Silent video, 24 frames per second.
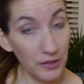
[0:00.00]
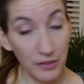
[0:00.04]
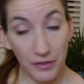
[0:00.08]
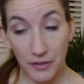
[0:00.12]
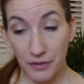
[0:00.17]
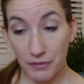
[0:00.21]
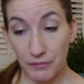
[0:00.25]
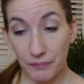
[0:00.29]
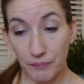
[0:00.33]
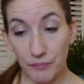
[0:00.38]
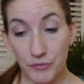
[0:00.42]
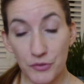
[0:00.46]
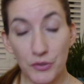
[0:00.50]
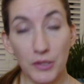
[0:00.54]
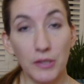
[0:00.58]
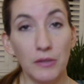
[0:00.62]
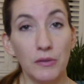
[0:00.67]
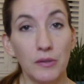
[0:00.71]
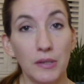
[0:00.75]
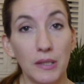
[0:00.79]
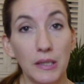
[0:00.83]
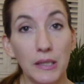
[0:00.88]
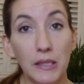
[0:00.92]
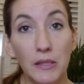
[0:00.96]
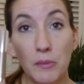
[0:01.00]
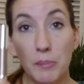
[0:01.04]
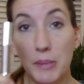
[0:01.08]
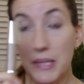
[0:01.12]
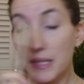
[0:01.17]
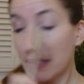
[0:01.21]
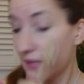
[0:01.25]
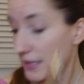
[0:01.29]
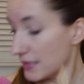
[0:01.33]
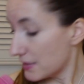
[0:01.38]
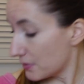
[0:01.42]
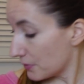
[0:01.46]
you know, so I could look a little
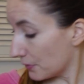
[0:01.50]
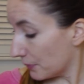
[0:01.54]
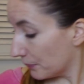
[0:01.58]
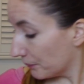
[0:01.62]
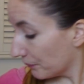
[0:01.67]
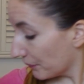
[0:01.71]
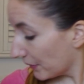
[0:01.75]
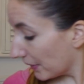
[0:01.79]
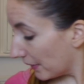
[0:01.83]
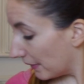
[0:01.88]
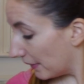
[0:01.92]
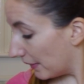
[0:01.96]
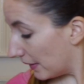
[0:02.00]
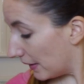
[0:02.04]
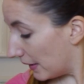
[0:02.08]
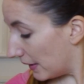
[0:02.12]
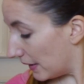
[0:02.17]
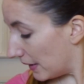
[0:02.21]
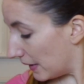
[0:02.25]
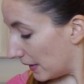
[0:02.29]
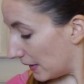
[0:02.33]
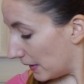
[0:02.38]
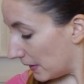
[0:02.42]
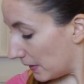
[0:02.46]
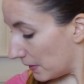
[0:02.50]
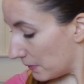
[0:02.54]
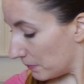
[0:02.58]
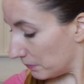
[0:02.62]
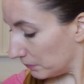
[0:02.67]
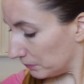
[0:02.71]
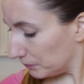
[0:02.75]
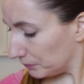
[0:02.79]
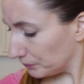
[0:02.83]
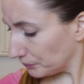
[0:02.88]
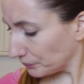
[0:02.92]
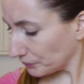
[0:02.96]
bit nicer.
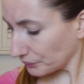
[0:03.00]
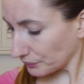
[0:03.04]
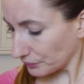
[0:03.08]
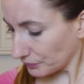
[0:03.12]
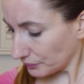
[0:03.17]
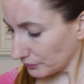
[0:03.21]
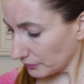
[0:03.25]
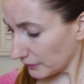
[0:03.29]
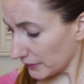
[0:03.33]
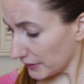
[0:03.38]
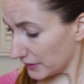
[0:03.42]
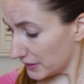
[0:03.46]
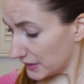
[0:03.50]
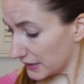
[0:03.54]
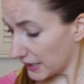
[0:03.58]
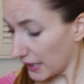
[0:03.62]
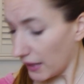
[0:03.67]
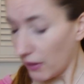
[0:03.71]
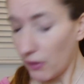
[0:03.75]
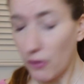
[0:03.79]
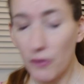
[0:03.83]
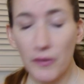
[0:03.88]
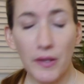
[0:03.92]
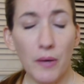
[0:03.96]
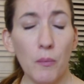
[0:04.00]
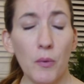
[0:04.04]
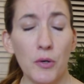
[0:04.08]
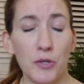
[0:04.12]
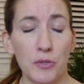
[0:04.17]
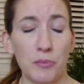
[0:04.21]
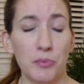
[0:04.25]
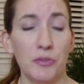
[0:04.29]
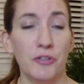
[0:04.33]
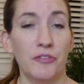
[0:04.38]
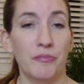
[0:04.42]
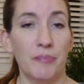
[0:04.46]
To get all that
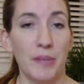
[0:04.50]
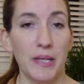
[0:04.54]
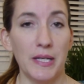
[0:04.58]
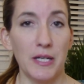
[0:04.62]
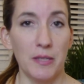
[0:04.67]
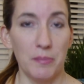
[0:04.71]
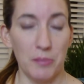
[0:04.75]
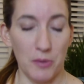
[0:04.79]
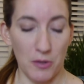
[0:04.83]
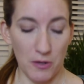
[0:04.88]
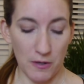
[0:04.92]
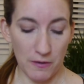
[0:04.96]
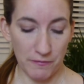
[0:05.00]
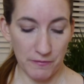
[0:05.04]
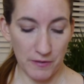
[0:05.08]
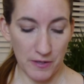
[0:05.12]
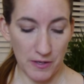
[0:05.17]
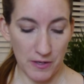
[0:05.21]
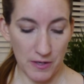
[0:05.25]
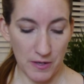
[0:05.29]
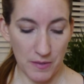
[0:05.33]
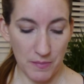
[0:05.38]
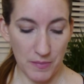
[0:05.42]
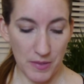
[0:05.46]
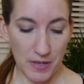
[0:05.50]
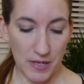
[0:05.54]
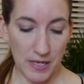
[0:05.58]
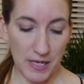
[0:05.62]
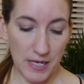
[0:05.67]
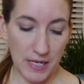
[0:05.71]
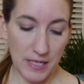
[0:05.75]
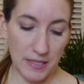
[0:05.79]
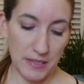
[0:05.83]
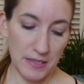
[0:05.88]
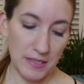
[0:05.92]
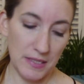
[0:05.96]
waterproof makeup off, I
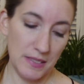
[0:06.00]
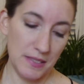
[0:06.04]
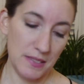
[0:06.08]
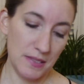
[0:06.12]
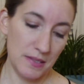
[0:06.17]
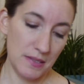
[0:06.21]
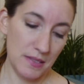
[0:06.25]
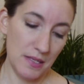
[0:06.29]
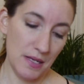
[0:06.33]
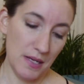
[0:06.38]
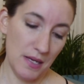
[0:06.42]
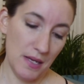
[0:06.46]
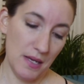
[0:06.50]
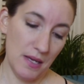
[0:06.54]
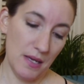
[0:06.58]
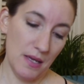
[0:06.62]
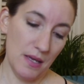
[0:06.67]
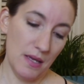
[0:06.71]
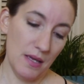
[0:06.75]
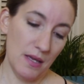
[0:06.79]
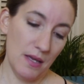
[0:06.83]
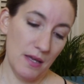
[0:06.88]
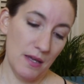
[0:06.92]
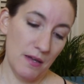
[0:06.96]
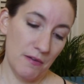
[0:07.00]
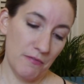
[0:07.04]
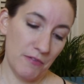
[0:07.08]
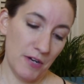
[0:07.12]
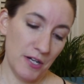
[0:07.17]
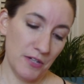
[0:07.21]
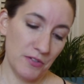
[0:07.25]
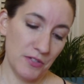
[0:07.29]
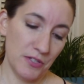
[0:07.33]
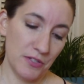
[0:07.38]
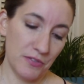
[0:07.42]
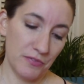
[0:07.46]
had these
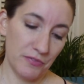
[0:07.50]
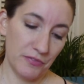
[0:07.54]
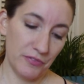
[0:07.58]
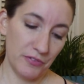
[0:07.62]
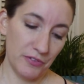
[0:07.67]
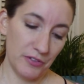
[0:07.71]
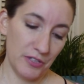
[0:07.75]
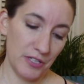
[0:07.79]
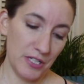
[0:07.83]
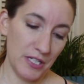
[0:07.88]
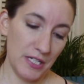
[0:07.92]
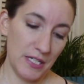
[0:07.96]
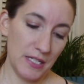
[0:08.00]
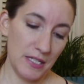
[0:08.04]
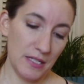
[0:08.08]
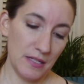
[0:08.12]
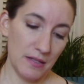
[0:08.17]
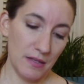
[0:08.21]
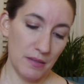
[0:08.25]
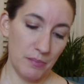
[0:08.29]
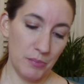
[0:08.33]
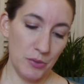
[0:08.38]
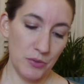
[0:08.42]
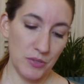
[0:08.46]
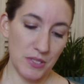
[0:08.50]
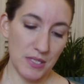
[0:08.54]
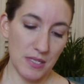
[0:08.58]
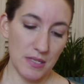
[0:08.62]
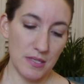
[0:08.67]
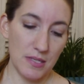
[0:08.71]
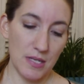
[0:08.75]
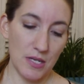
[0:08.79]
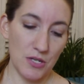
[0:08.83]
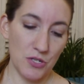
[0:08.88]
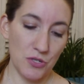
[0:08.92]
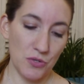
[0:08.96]
fragrance-free Boots
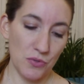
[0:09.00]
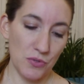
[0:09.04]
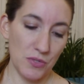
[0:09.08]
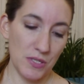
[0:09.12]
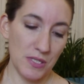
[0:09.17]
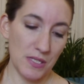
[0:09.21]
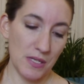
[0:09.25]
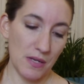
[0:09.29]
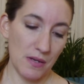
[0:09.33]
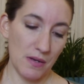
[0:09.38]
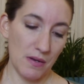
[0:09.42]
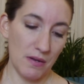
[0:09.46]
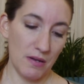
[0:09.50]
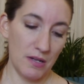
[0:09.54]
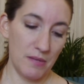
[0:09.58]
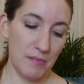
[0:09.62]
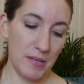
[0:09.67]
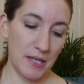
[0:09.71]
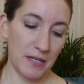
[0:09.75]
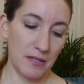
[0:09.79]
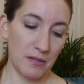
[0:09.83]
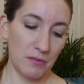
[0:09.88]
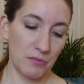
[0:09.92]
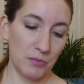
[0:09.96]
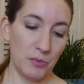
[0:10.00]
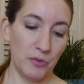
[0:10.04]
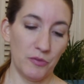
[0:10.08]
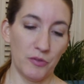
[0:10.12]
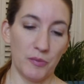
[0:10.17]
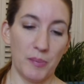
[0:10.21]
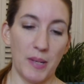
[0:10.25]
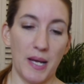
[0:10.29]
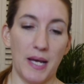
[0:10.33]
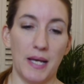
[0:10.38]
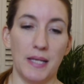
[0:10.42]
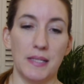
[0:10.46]
Essentials eye makeup
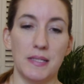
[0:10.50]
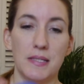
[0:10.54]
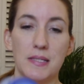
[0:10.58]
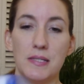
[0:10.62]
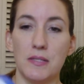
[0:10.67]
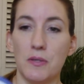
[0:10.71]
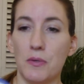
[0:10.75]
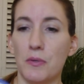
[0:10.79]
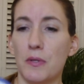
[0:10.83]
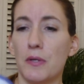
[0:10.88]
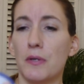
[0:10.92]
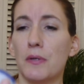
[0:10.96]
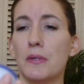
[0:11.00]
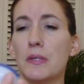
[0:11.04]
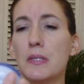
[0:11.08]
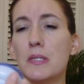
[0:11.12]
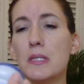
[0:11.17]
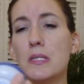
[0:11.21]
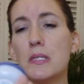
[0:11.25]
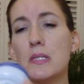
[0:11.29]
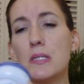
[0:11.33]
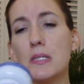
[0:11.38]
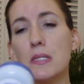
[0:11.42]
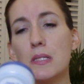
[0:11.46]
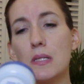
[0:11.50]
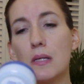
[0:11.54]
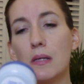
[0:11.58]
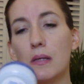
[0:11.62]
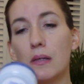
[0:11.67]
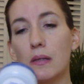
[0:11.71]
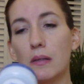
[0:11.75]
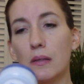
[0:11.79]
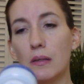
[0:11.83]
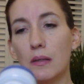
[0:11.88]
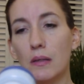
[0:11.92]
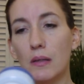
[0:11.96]
remover pads. So there is,
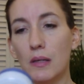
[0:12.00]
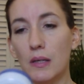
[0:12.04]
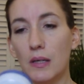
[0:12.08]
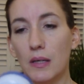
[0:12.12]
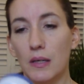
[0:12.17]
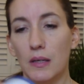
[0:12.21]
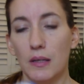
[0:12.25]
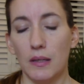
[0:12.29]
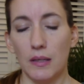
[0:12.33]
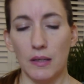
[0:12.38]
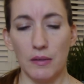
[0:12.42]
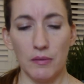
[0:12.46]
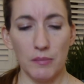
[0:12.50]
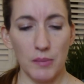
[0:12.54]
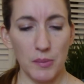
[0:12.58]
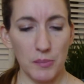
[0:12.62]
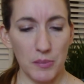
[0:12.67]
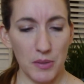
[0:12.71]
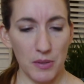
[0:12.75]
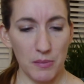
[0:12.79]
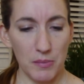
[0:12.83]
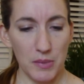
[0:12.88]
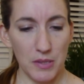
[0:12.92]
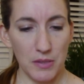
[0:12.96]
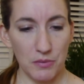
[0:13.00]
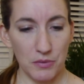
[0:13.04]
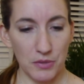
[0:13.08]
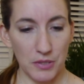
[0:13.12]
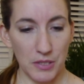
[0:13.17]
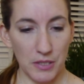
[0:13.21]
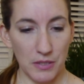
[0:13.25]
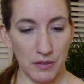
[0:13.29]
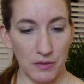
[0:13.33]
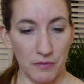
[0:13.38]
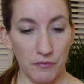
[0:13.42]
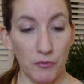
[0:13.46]
I don't remember how many were
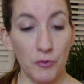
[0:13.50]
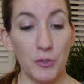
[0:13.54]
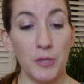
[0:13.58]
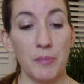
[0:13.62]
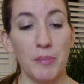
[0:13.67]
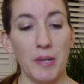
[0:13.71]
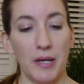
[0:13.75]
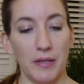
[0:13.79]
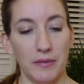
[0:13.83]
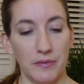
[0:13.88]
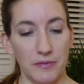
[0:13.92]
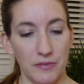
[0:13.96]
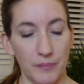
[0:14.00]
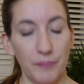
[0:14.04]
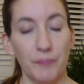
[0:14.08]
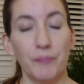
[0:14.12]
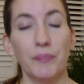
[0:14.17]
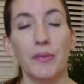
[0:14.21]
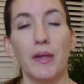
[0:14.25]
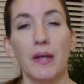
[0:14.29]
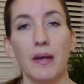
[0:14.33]
in here, 40 pads,